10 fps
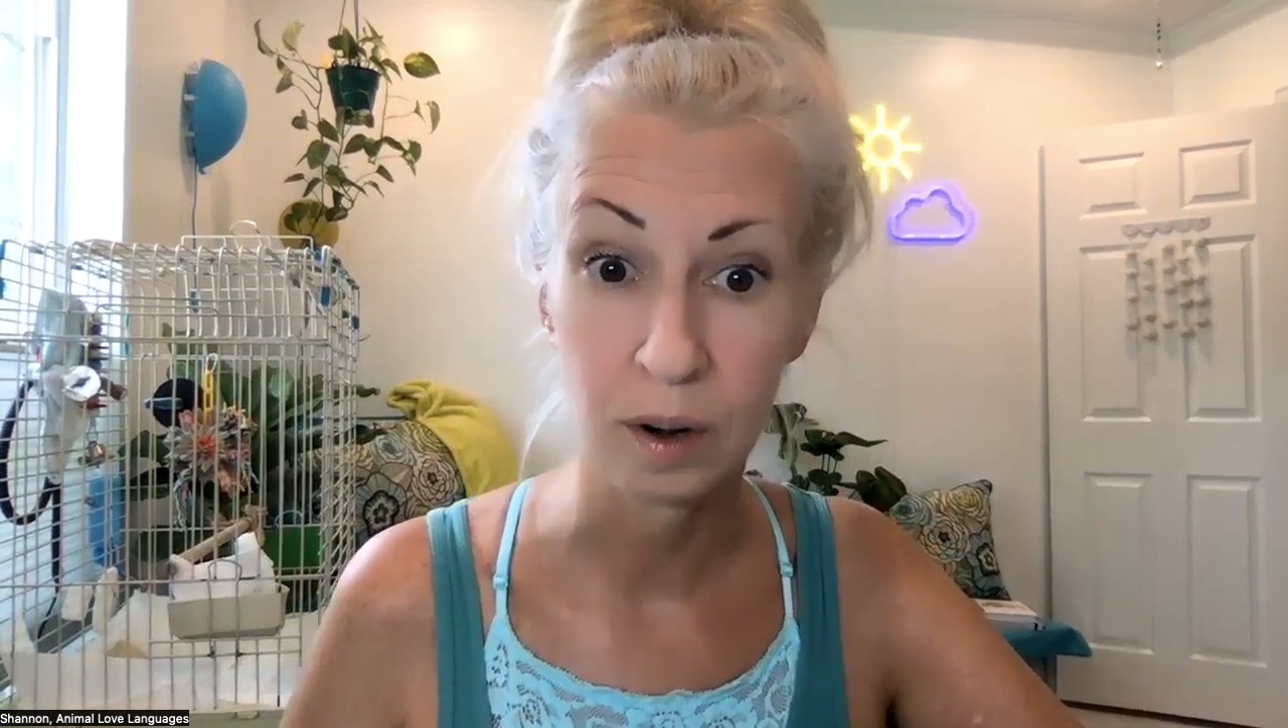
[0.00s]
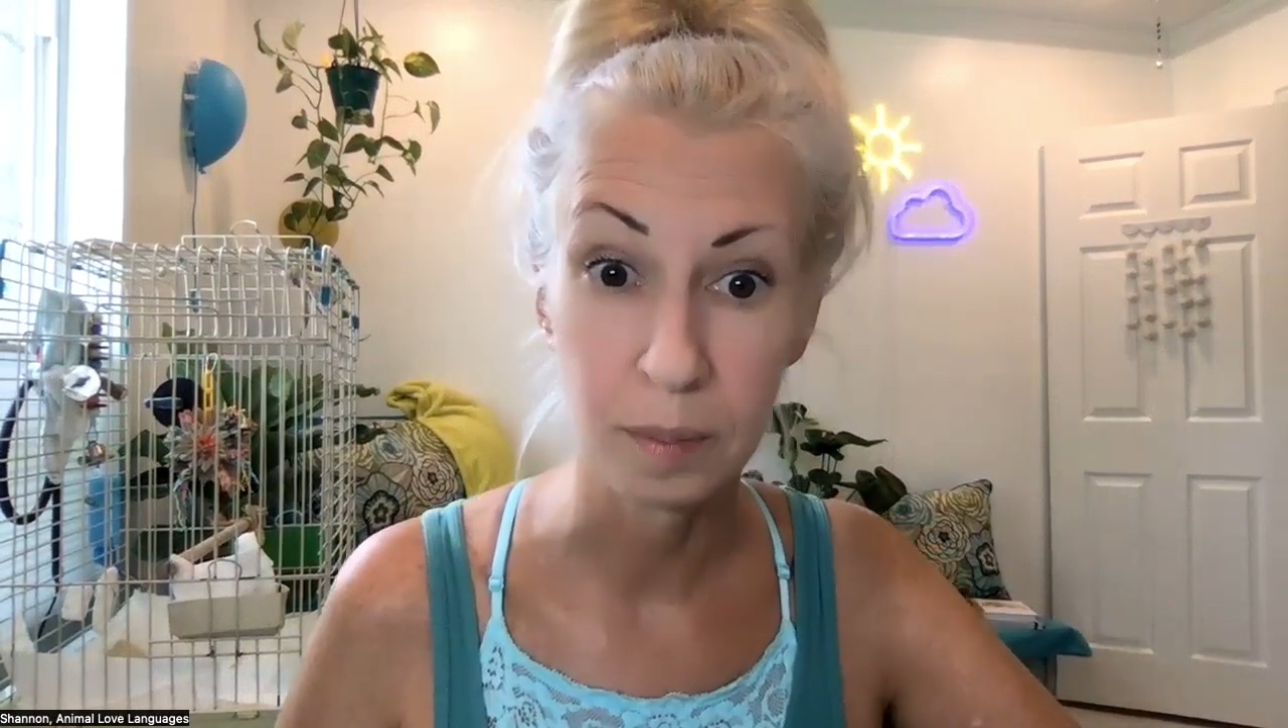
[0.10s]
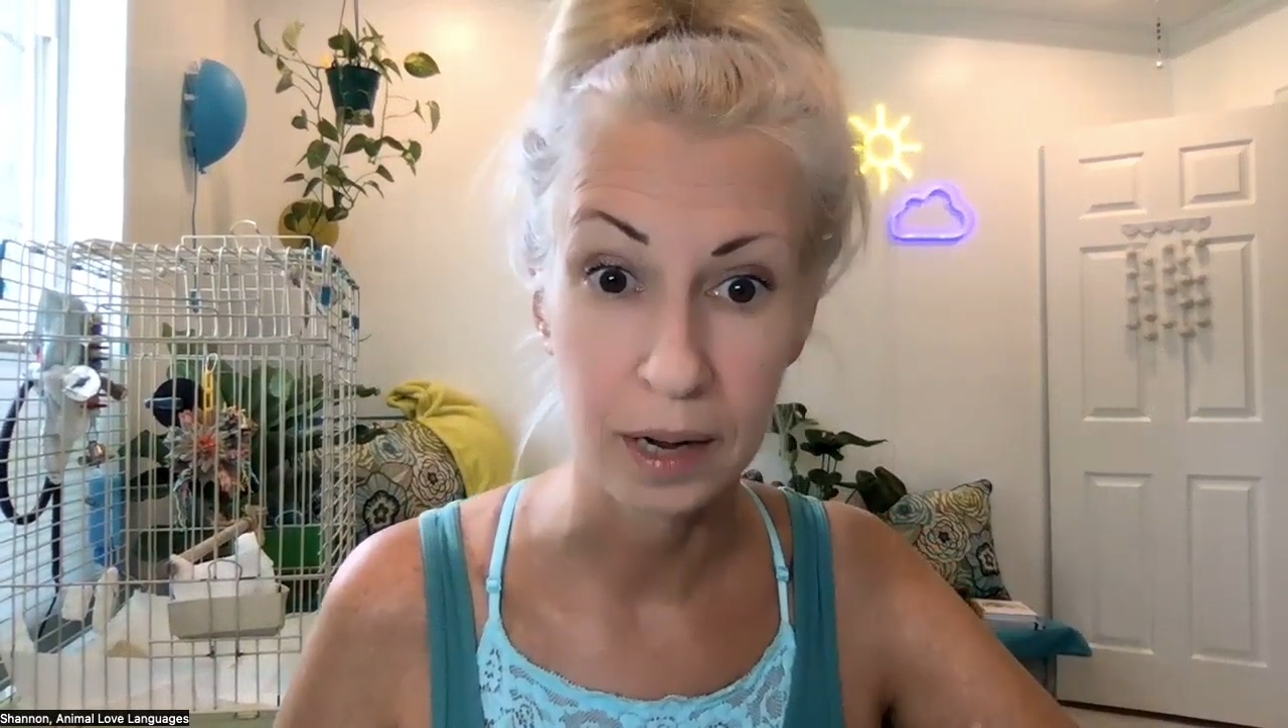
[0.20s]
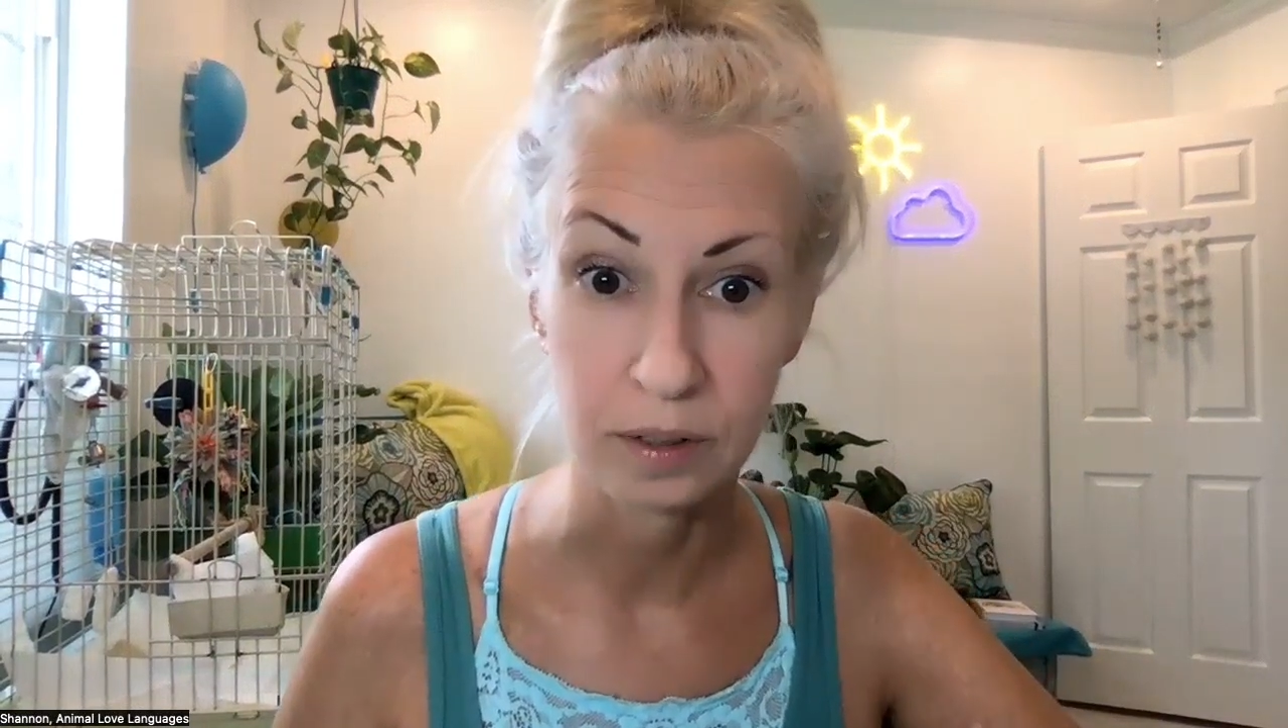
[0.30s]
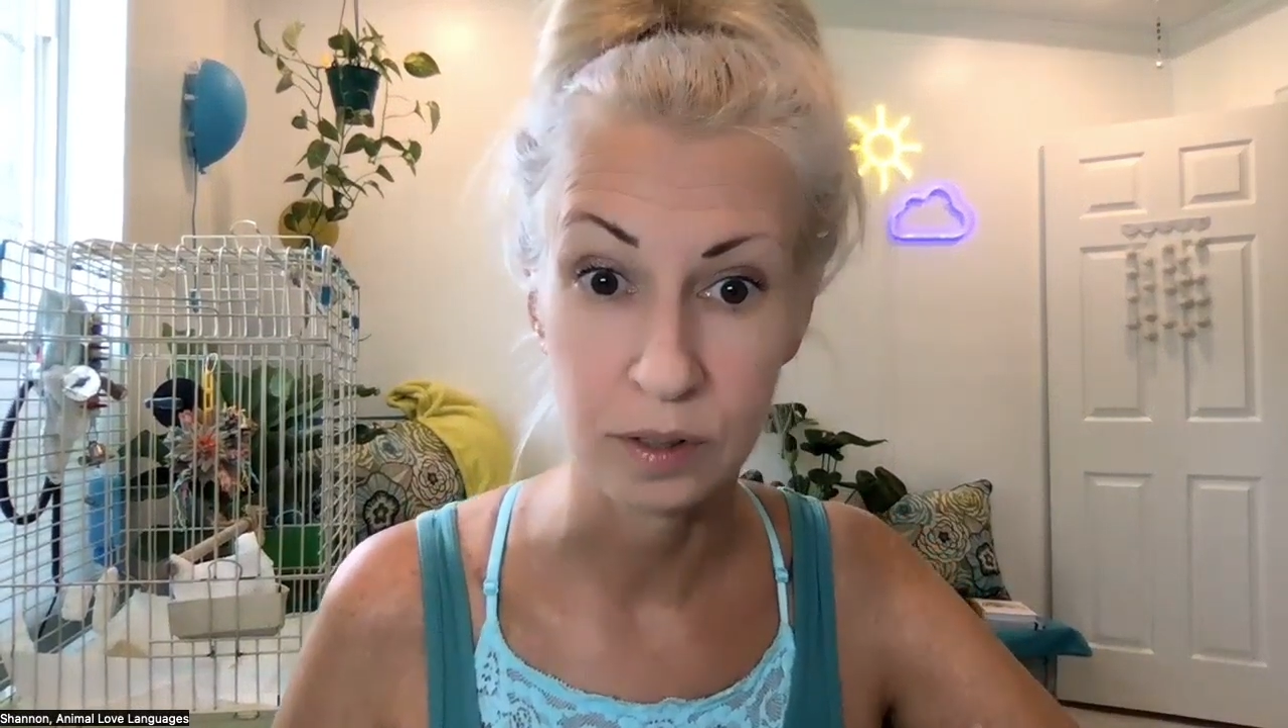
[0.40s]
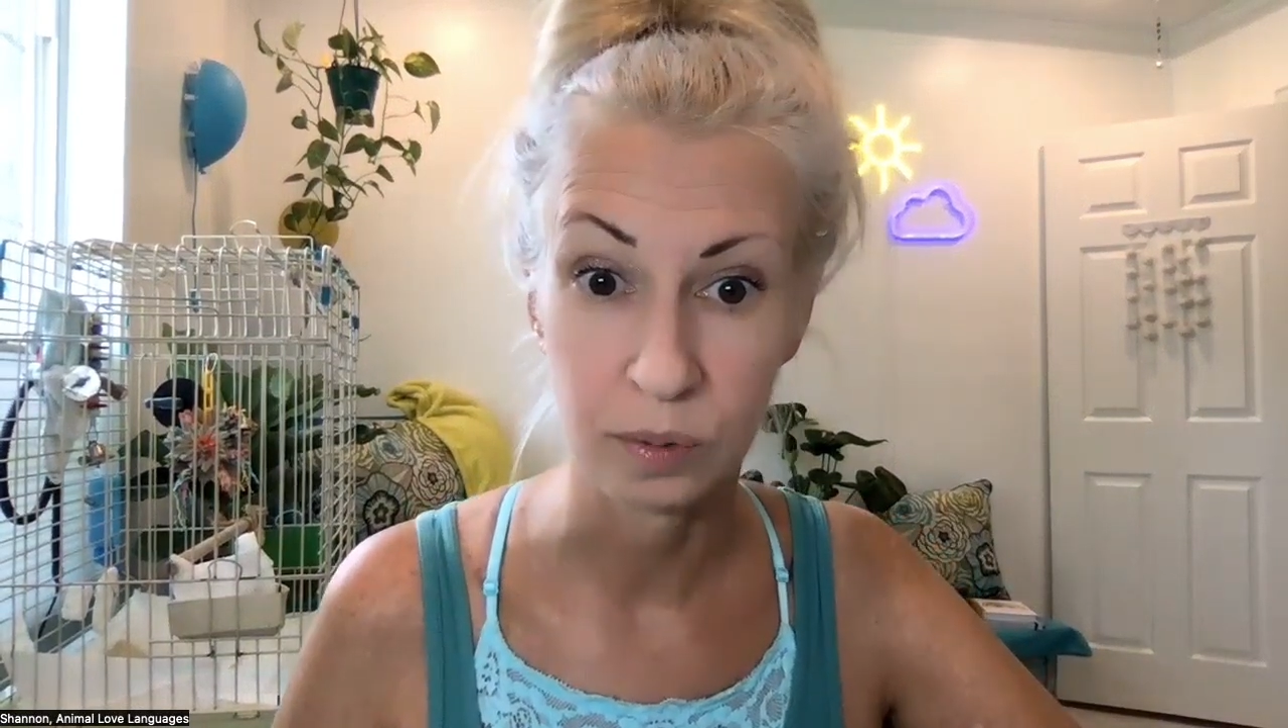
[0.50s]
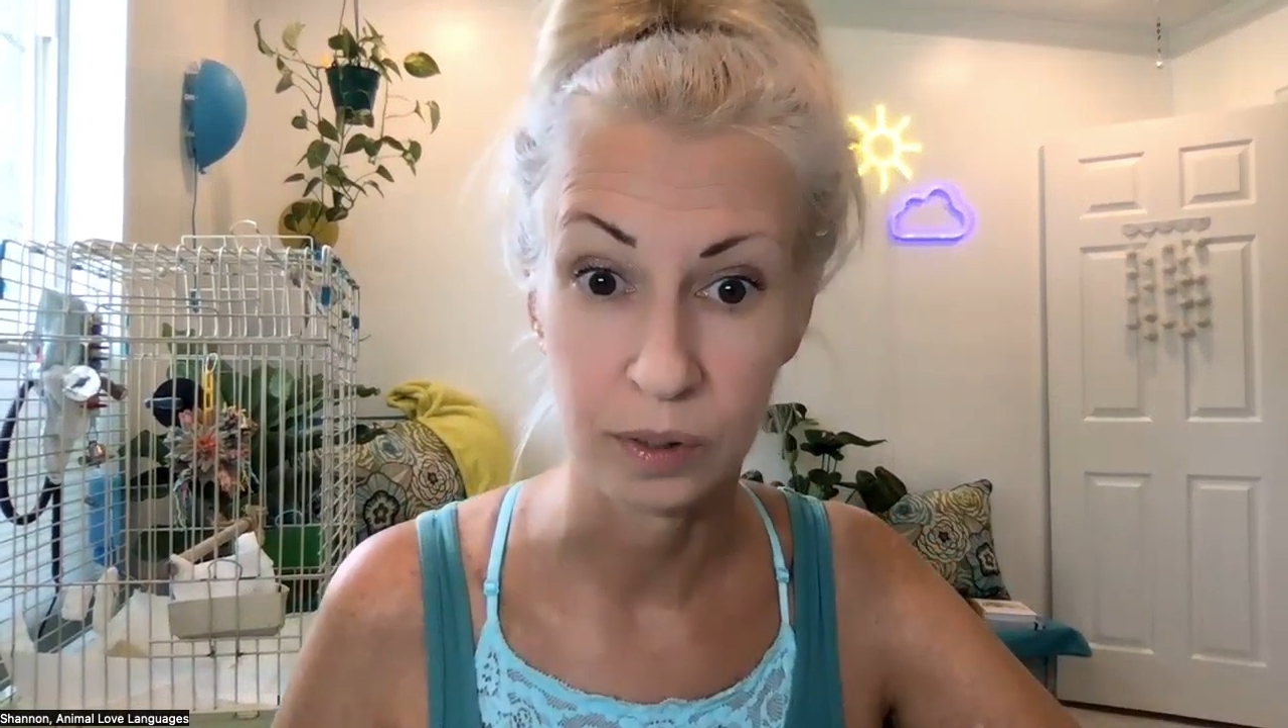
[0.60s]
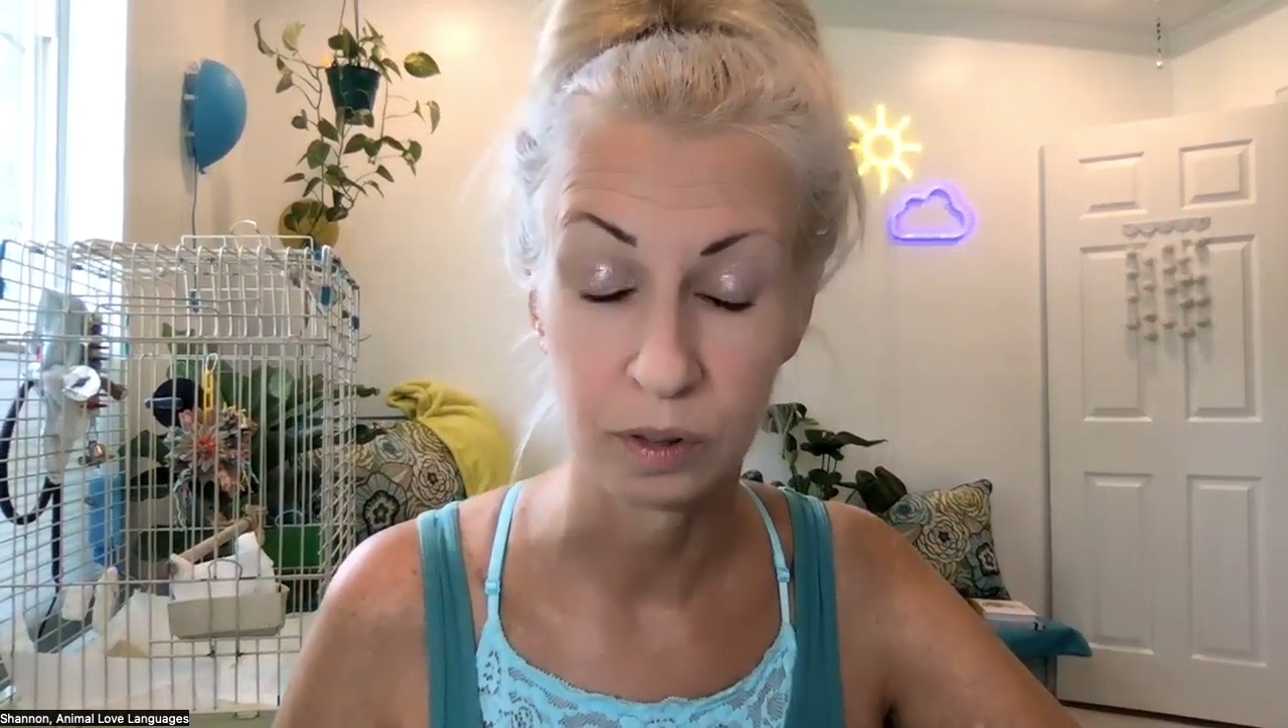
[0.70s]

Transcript: about is going